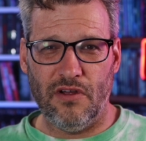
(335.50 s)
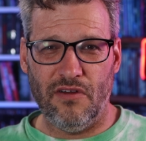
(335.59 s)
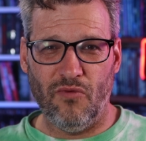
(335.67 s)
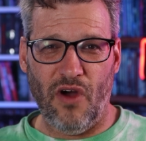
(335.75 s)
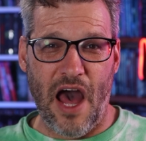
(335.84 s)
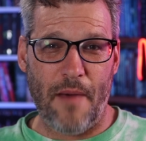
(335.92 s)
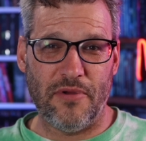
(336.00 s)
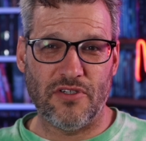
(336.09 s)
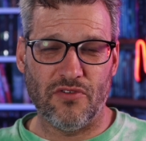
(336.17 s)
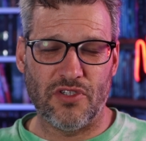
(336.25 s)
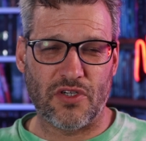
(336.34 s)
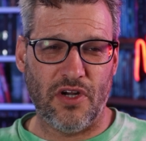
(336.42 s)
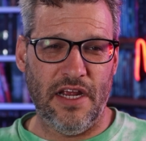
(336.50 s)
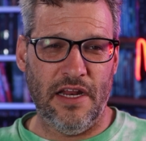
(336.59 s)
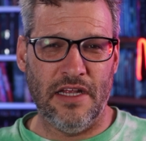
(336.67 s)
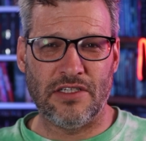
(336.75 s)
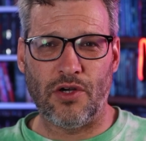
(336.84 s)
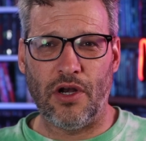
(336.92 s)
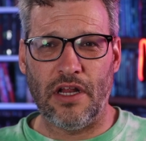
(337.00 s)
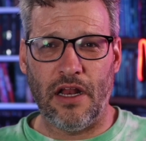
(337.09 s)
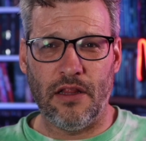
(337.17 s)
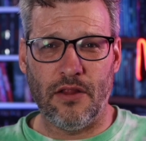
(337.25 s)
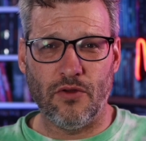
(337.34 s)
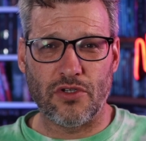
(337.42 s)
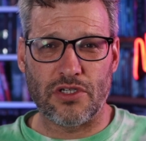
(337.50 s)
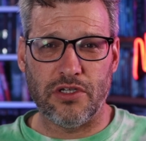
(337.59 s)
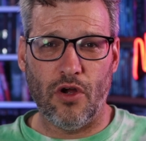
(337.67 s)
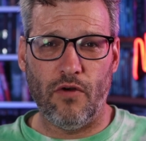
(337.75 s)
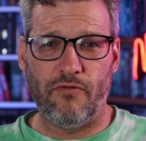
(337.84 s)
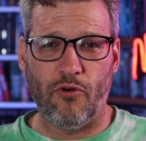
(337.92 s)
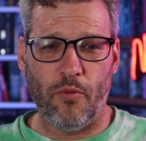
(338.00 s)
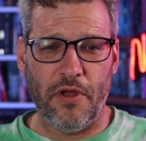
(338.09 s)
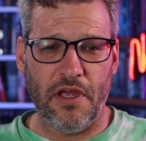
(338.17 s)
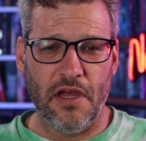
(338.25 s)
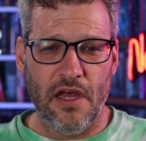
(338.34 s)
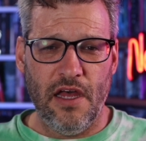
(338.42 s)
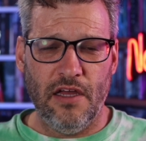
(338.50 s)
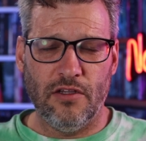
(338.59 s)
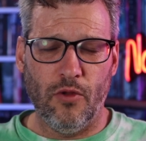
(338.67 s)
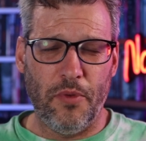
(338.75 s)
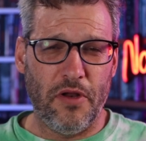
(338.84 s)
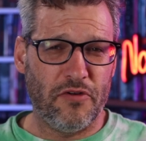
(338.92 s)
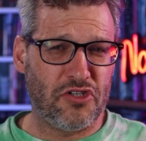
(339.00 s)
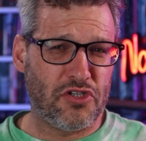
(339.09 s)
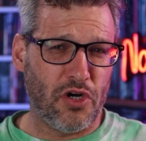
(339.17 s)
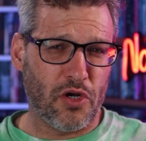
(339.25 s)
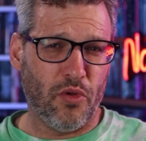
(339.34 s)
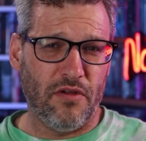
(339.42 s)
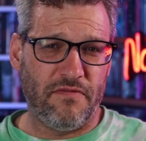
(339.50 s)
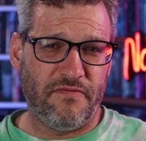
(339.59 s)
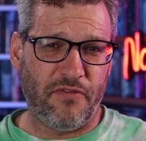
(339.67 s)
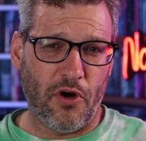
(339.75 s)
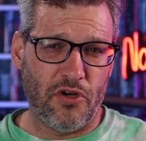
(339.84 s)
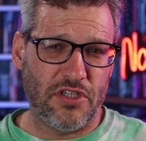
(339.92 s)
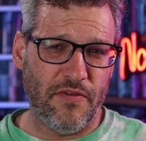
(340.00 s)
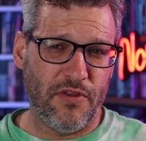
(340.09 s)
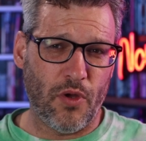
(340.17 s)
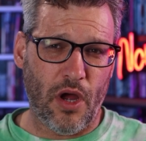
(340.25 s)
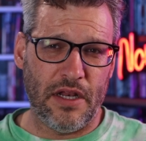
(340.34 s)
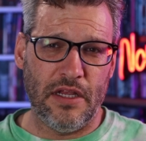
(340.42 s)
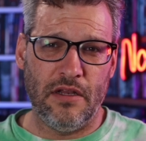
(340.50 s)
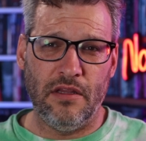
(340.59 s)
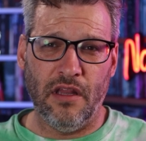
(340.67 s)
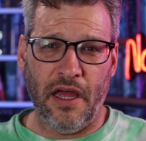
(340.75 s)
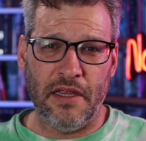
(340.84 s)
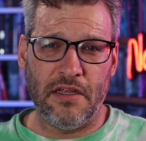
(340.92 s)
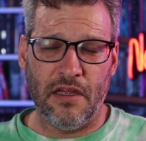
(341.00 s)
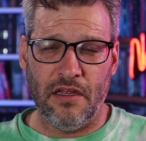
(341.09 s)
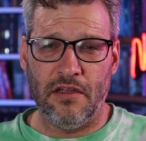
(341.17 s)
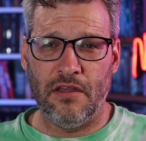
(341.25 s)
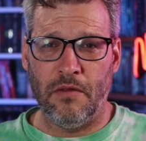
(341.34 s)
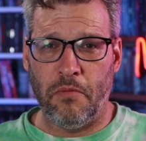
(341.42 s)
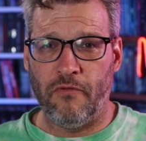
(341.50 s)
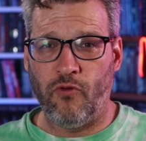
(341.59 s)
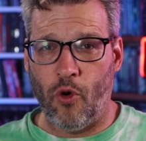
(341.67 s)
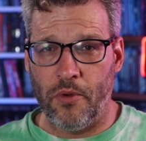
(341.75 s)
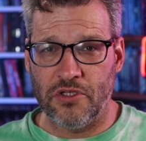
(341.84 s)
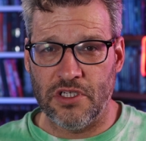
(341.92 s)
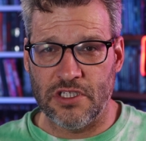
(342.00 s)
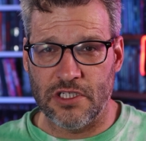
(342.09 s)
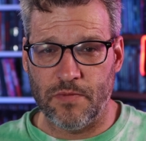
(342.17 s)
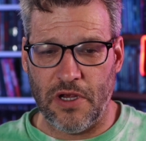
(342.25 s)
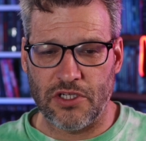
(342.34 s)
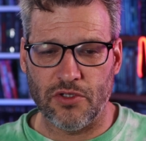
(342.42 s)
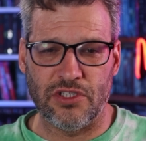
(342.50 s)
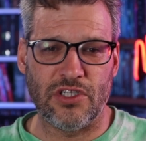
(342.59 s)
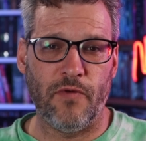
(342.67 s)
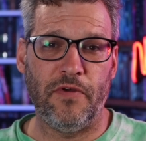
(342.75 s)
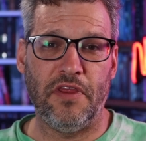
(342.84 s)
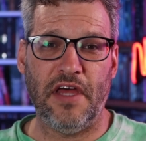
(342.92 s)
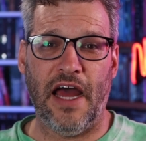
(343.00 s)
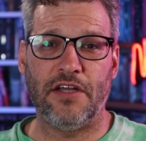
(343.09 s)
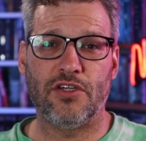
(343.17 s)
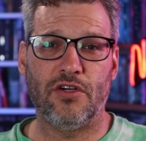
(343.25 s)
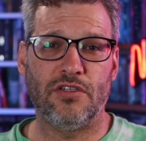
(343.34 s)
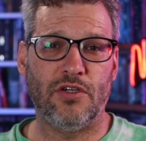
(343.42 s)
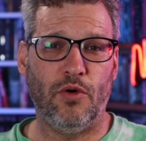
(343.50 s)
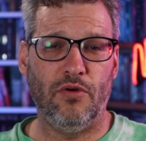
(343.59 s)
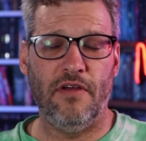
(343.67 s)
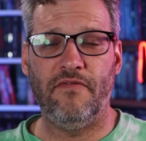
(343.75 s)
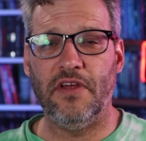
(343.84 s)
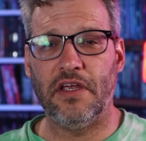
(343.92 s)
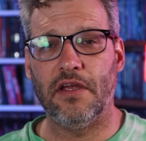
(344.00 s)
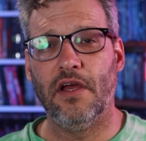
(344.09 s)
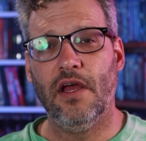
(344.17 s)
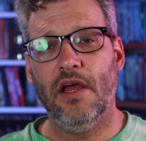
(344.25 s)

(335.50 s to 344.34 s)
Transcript: what happens on screen, it started out a little slow for me, a little bit of a struggle at first, even though I did like the performances, especially Sophie Thatcher, terrific.